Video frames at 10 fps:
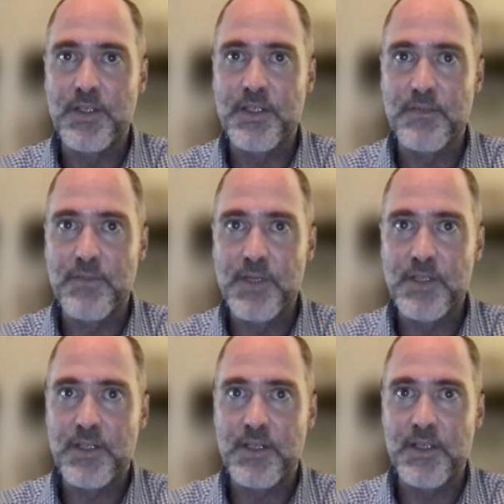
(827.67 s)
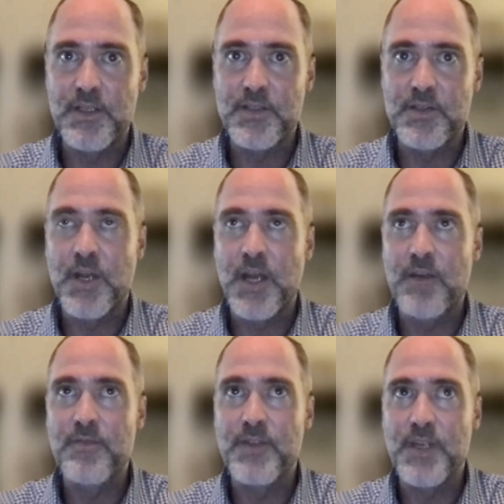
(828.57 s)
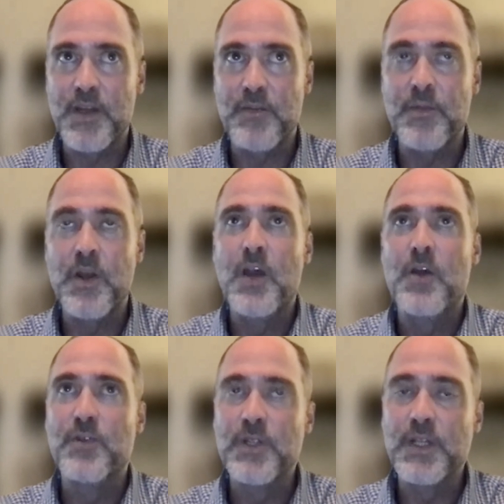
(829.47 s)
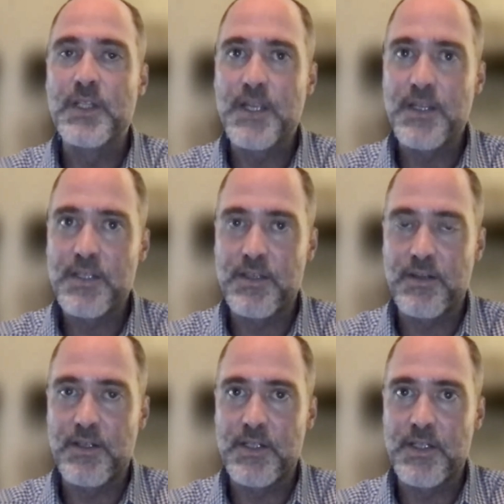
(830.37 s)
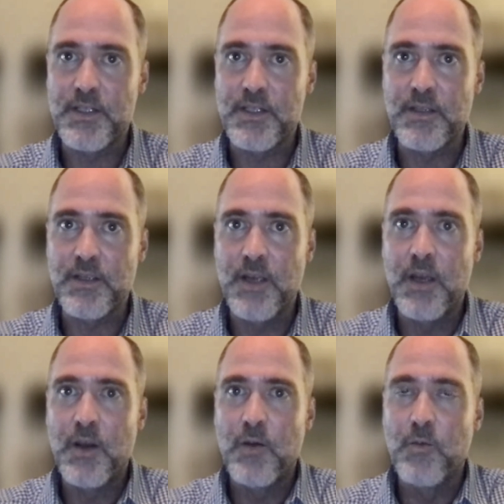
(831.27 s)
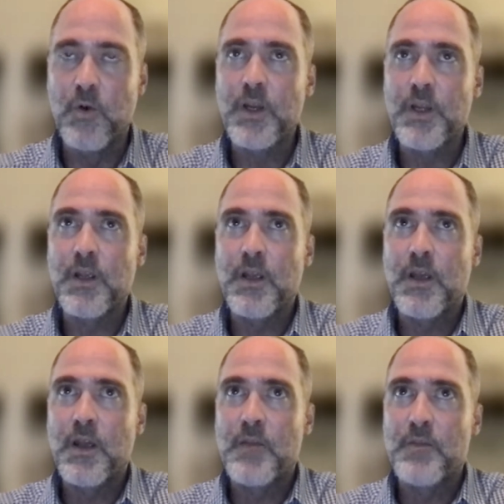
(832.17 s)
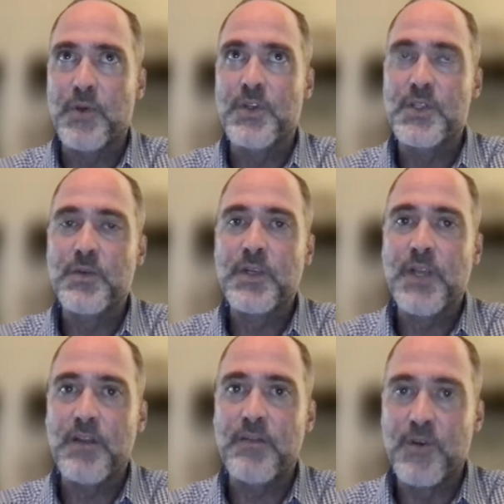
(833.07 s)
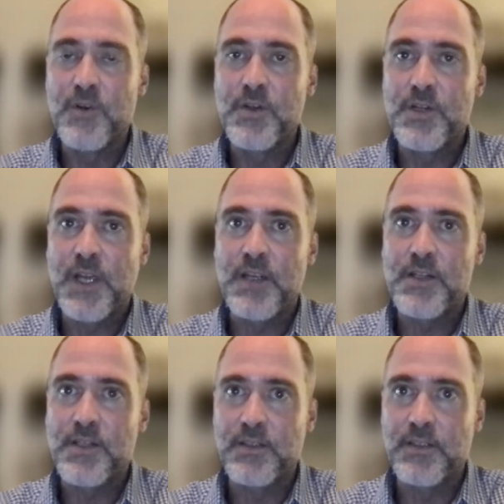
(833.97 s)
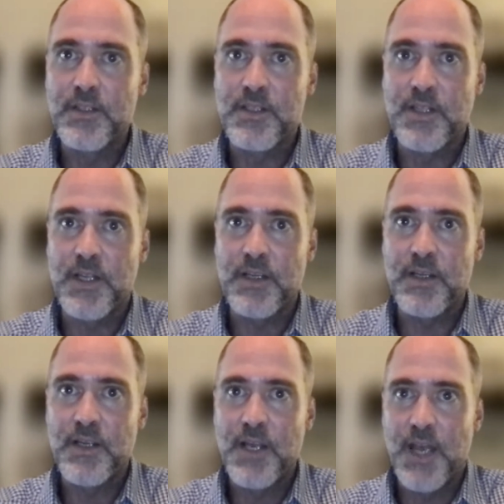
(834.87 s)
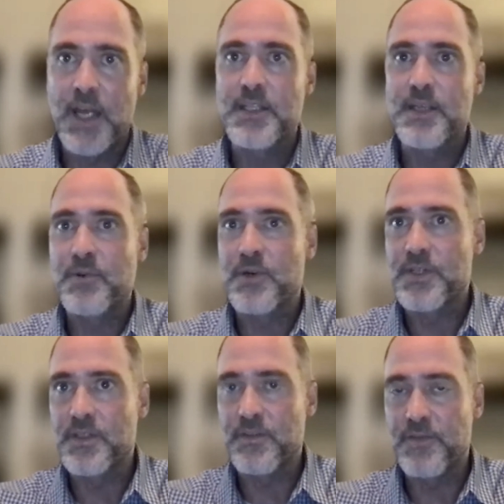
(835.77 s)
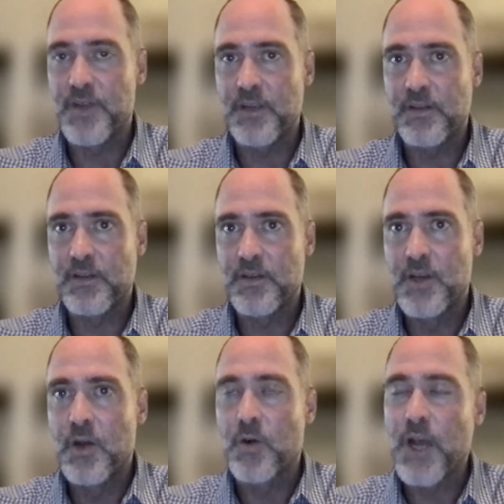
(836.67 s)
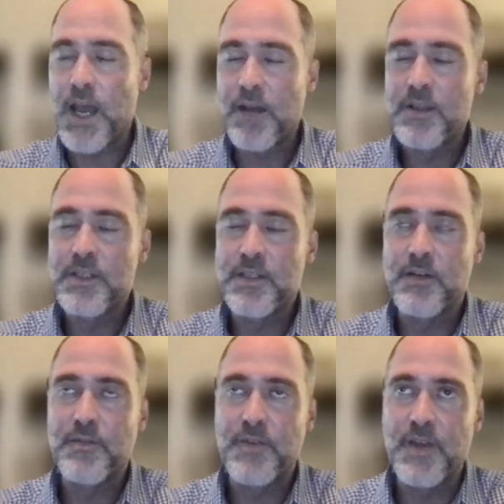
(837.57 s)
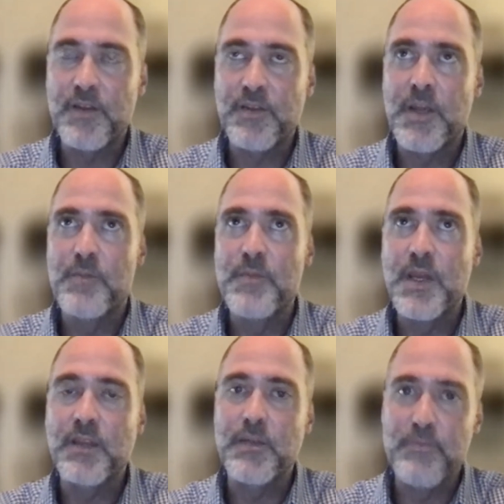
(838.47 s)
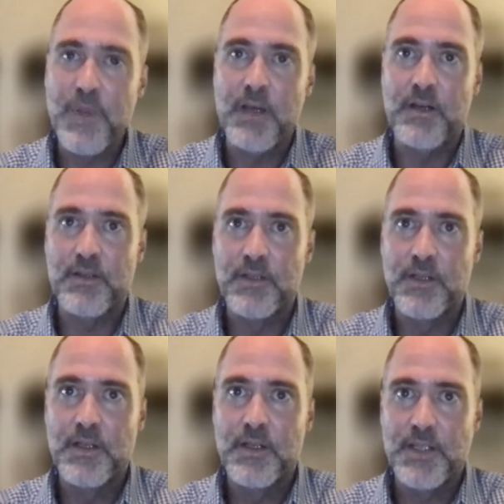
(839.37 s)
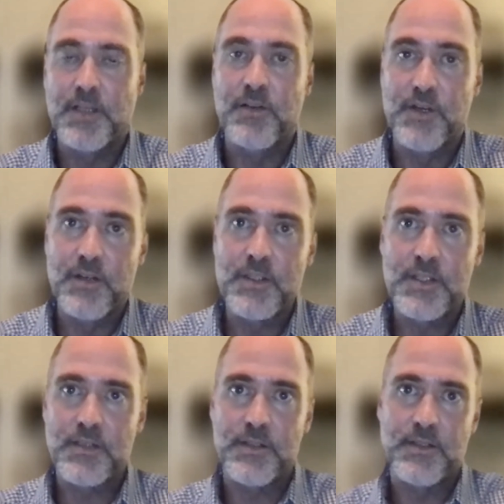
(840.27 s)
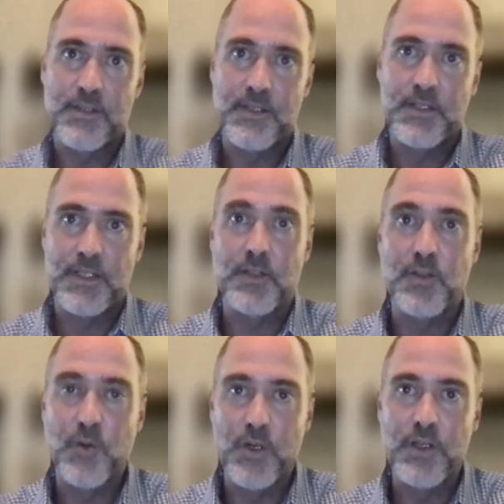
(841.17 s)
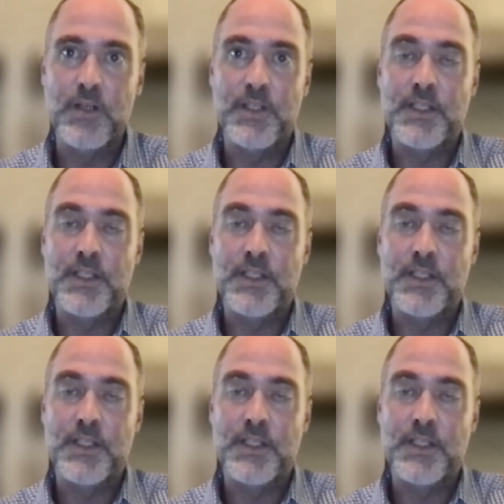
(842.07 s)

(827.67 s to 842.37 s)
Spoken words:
mission is to have them really take seriously what pursuing a vocation looks like as a person of faith, or how does their faith make them better as a nurse, as a lawyer, as a